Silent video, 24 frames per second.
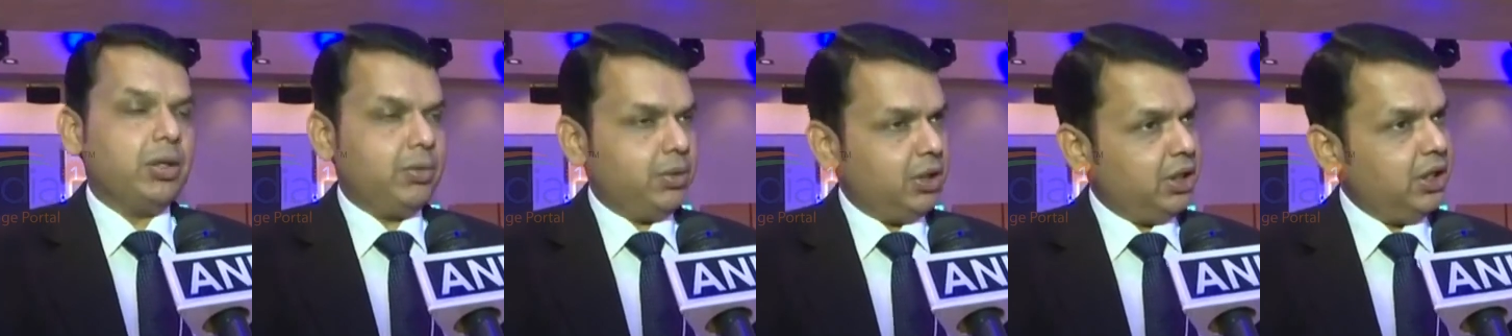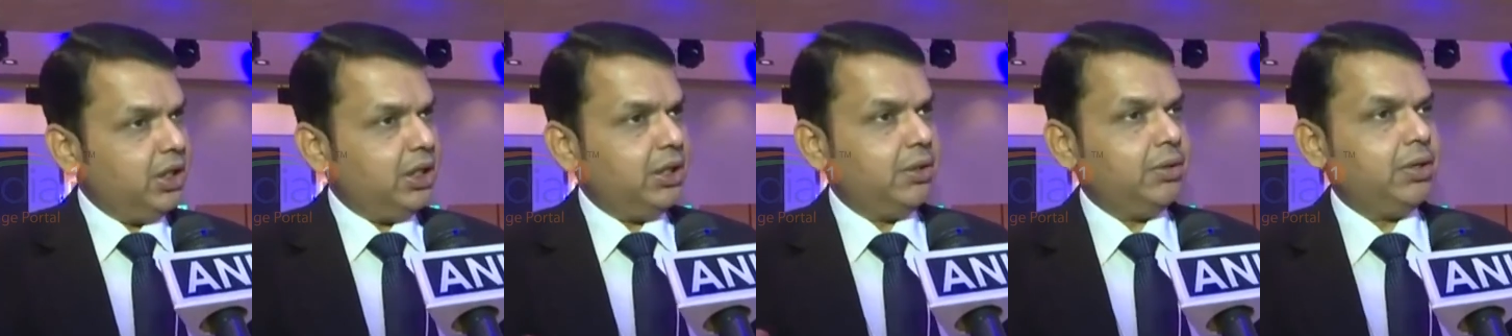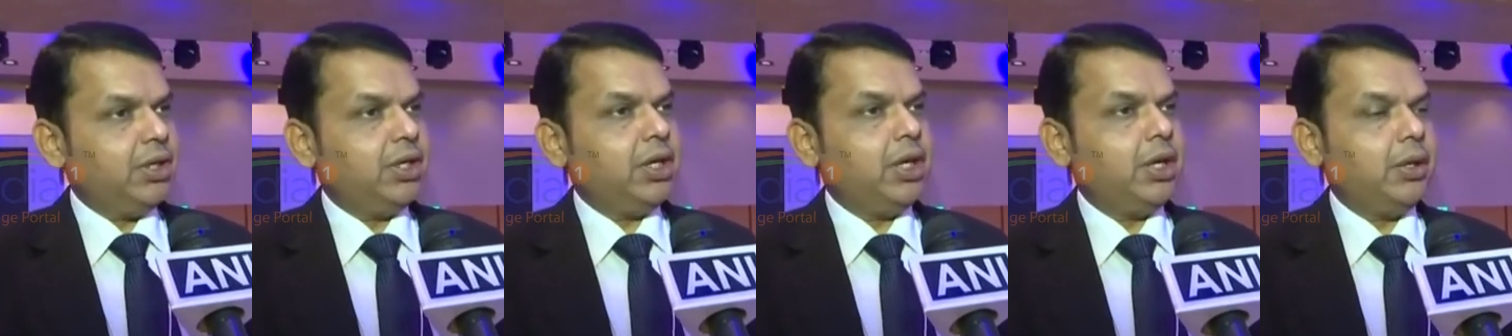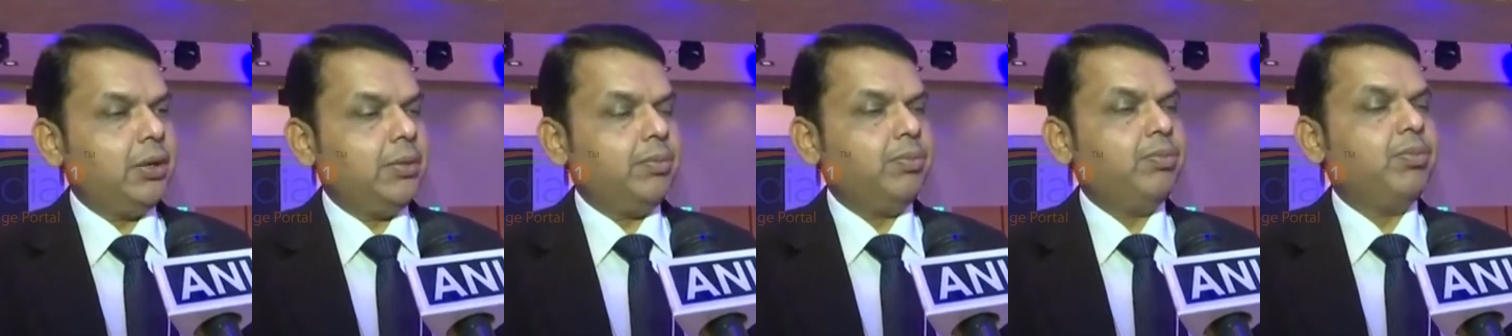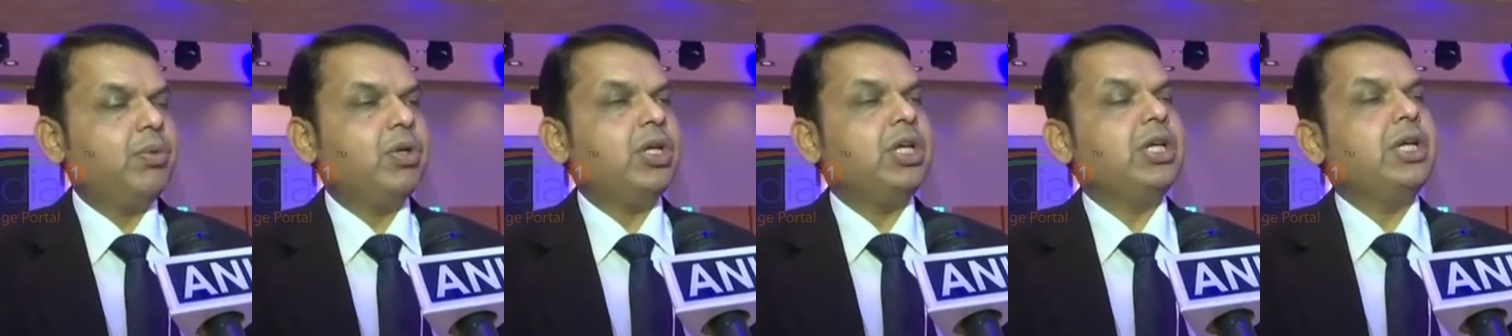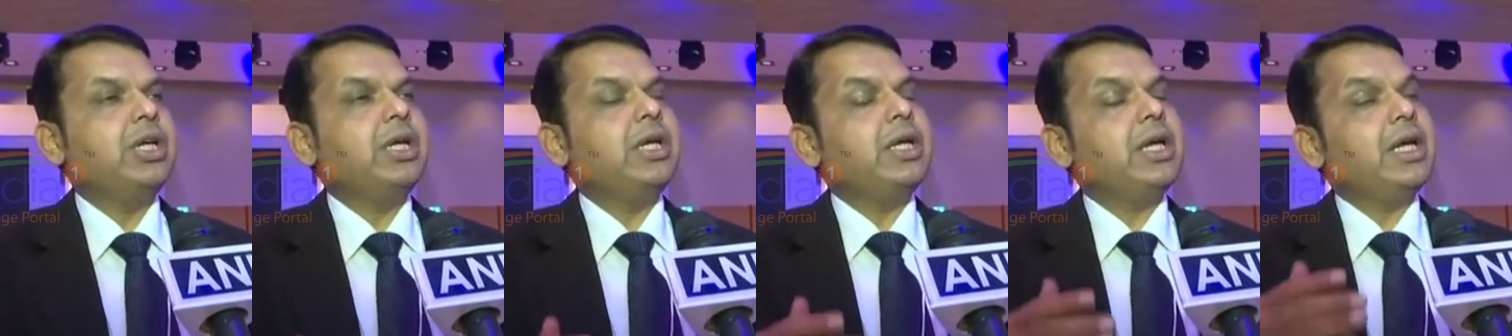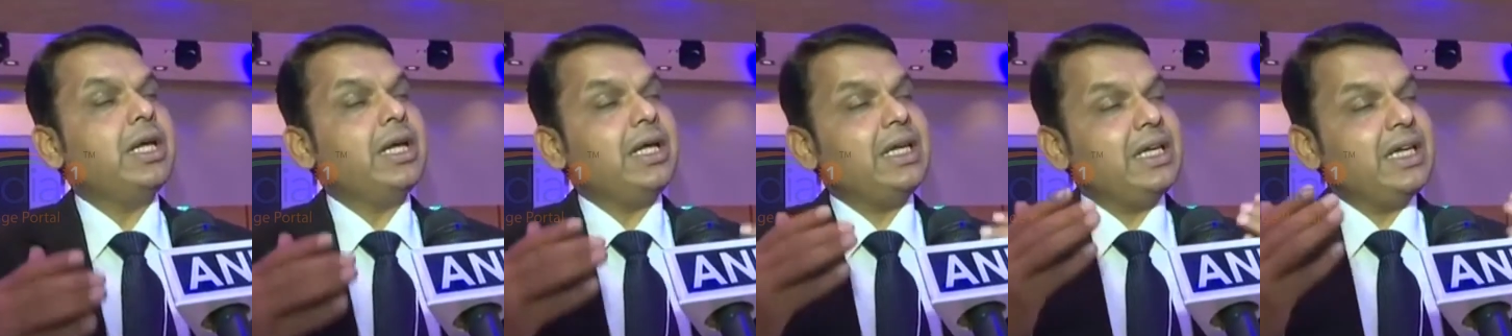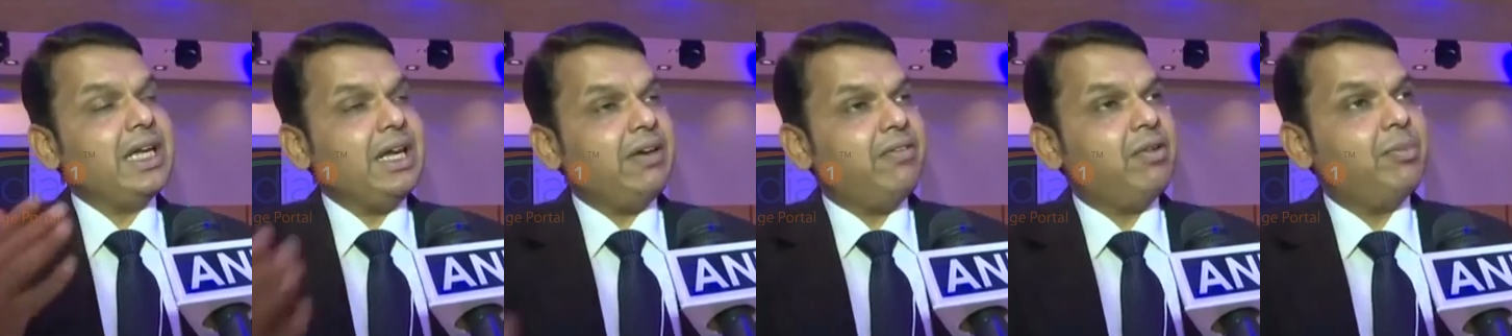he, he, he,
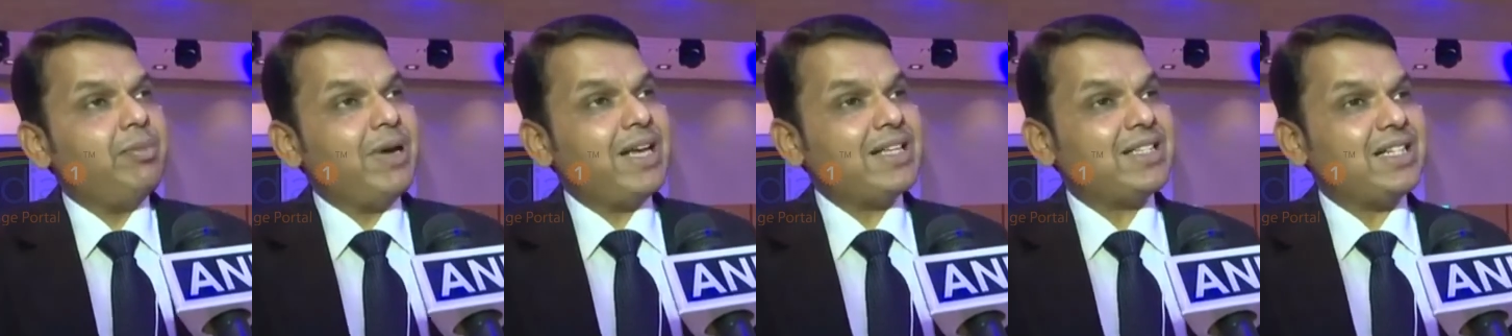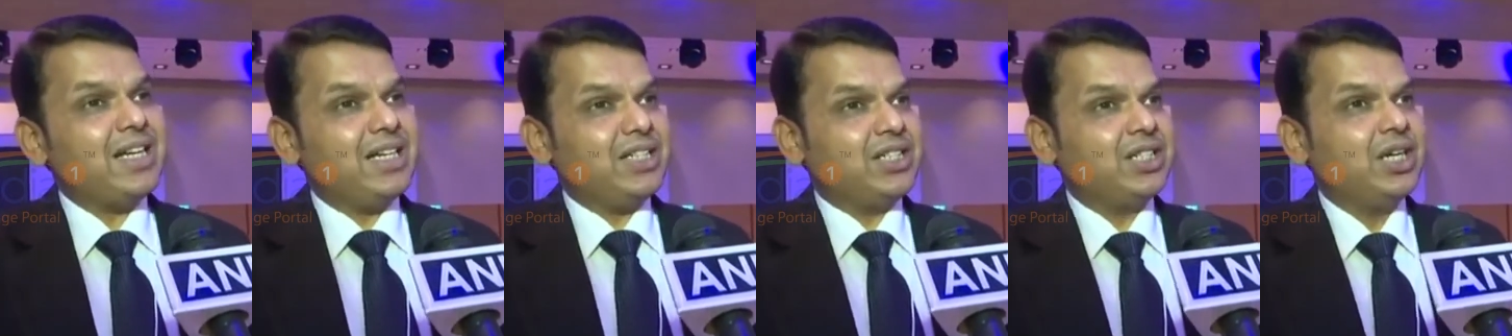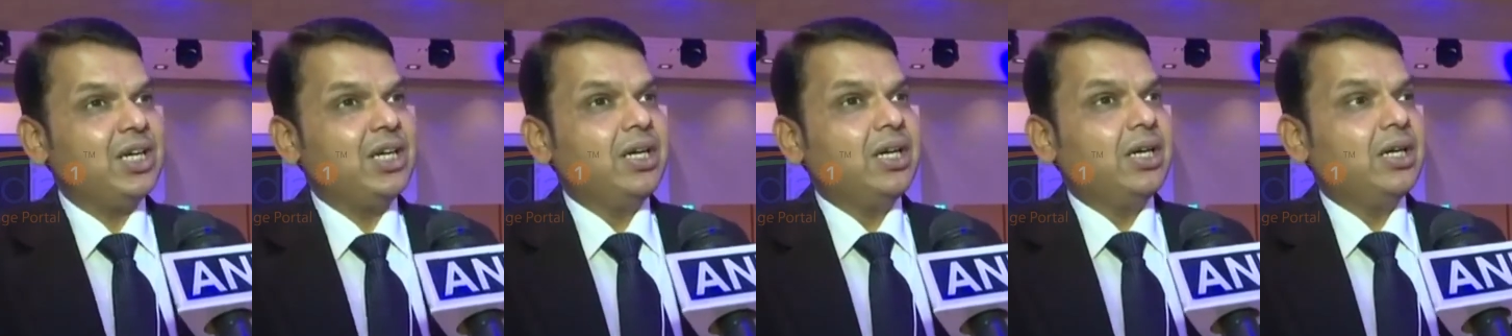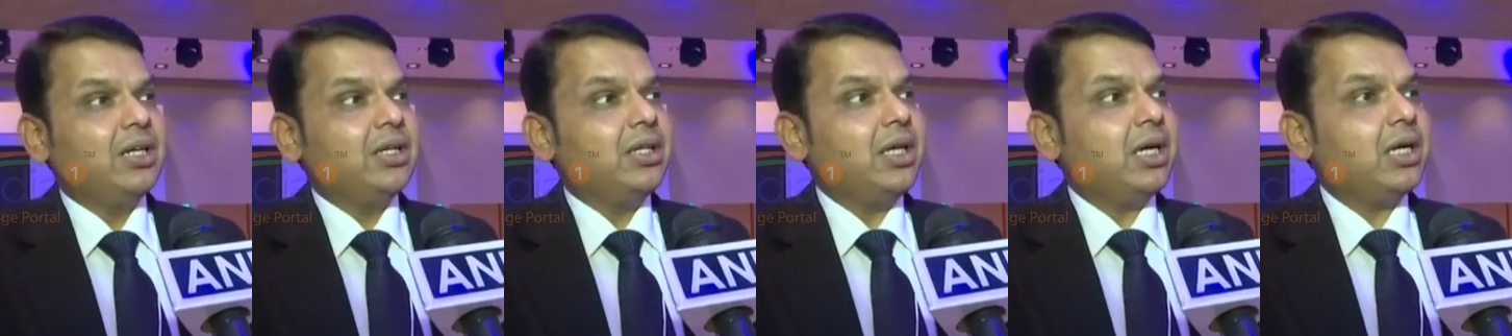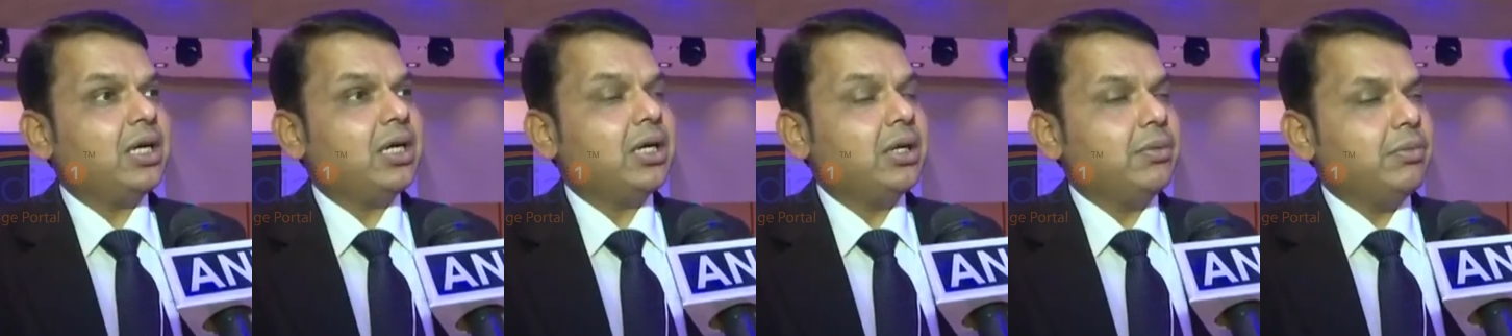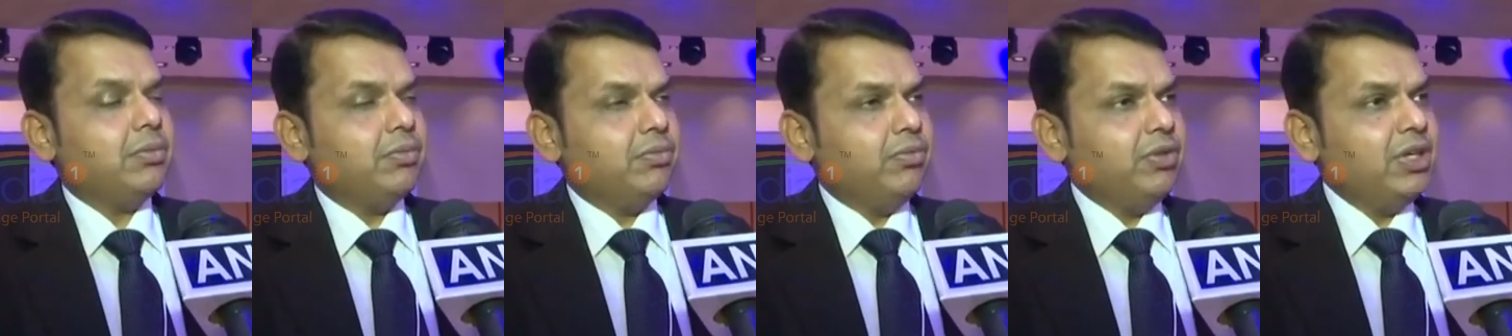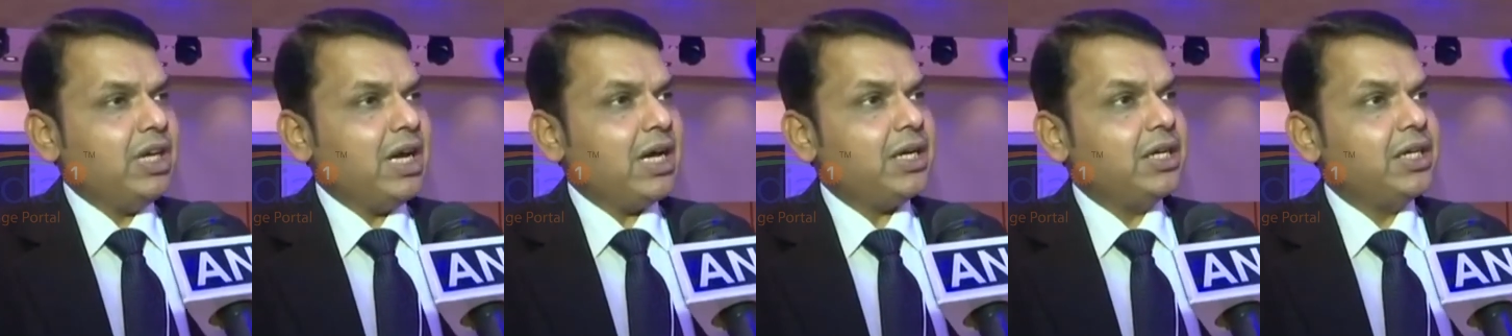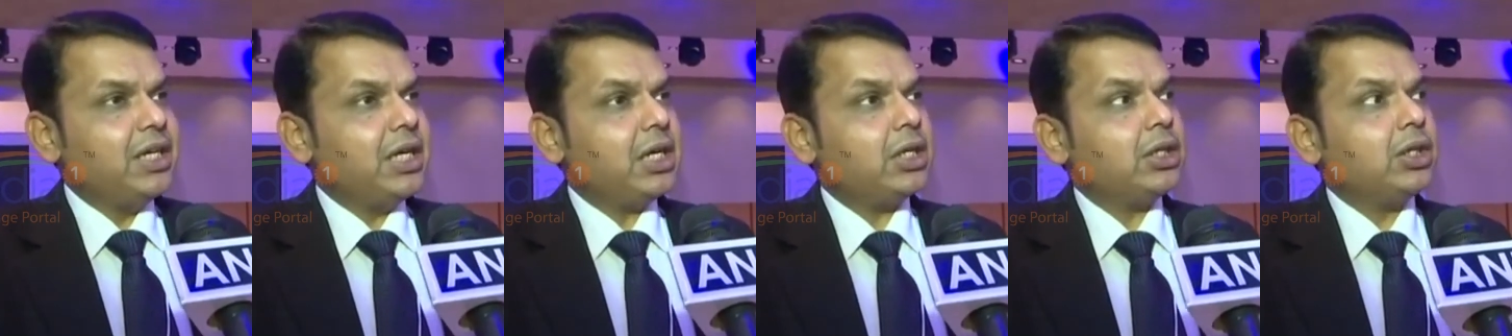he gave a message that we are
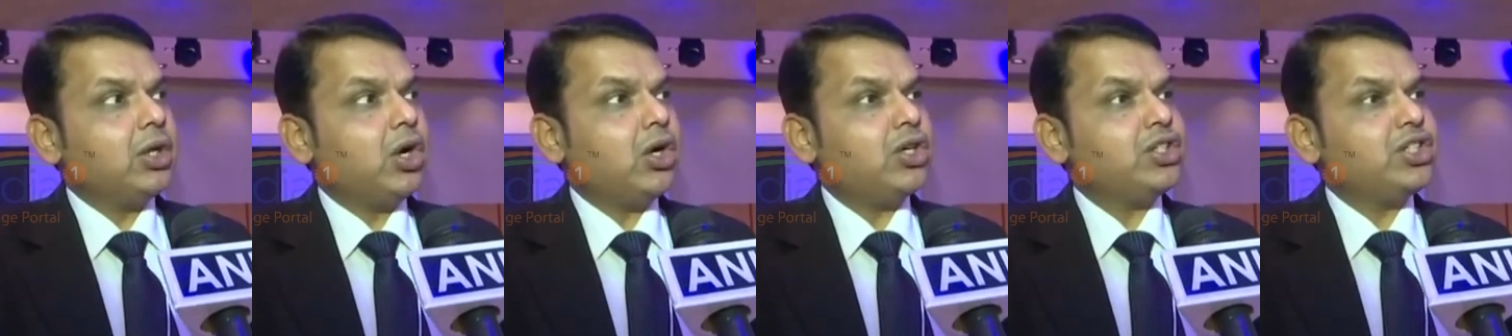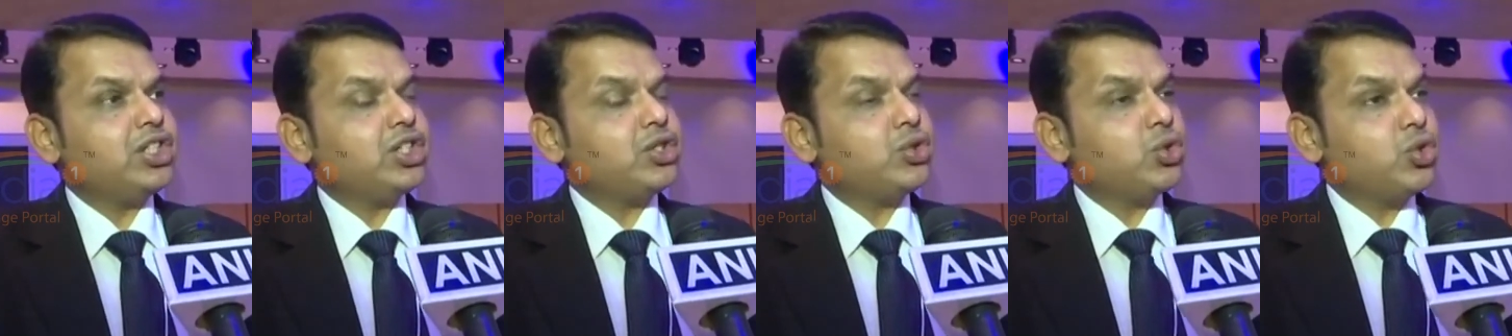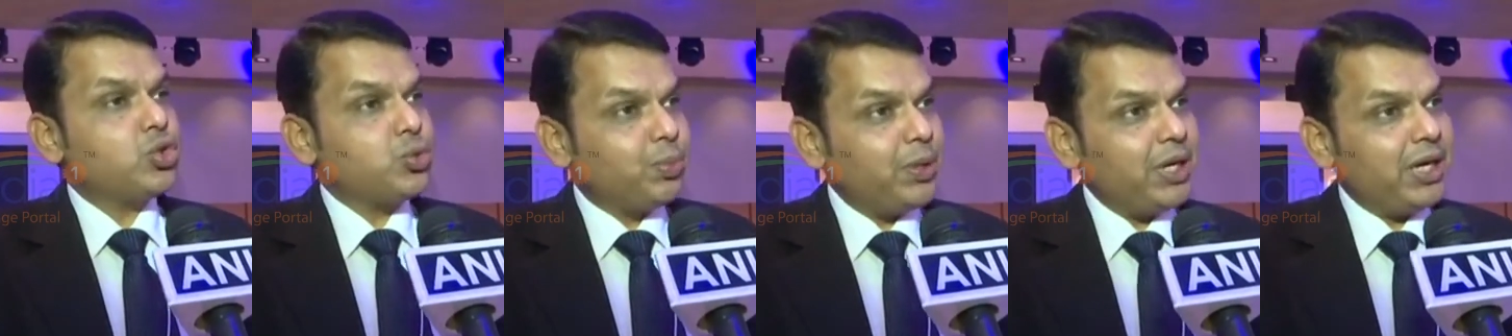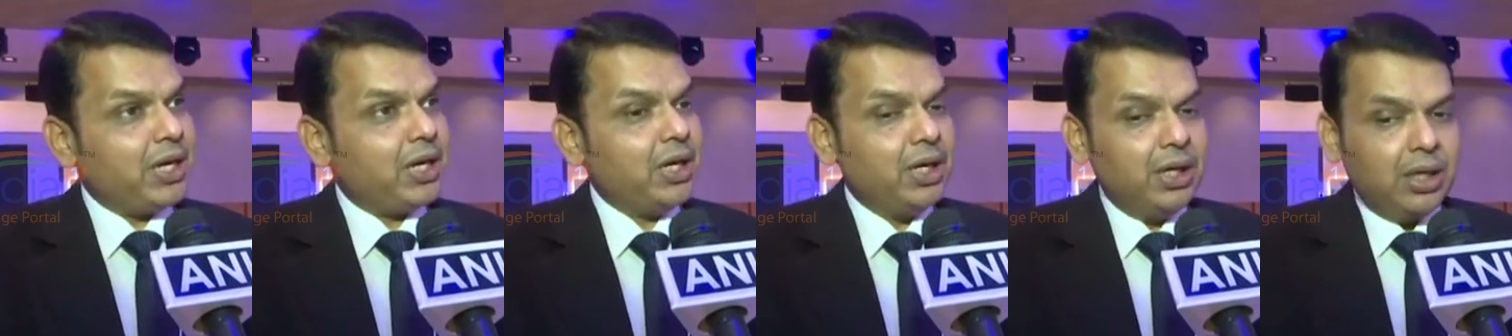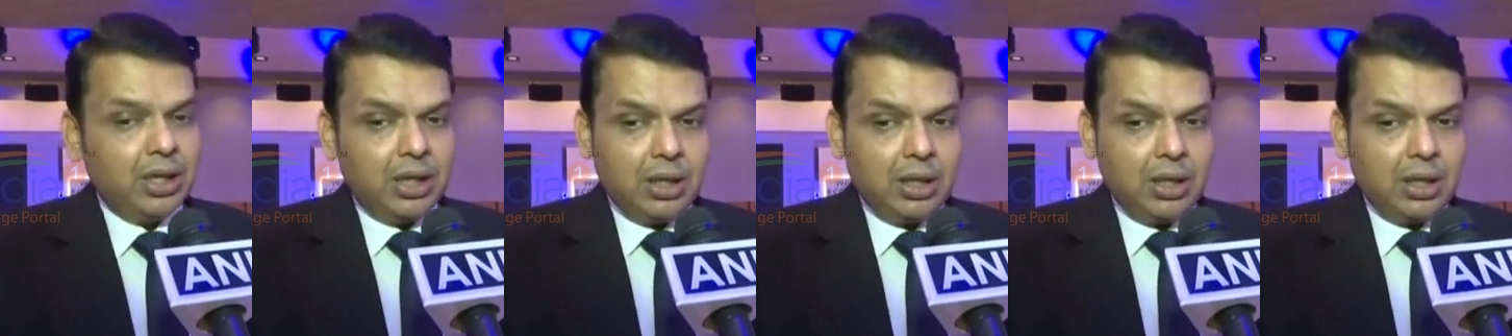here not just to speak,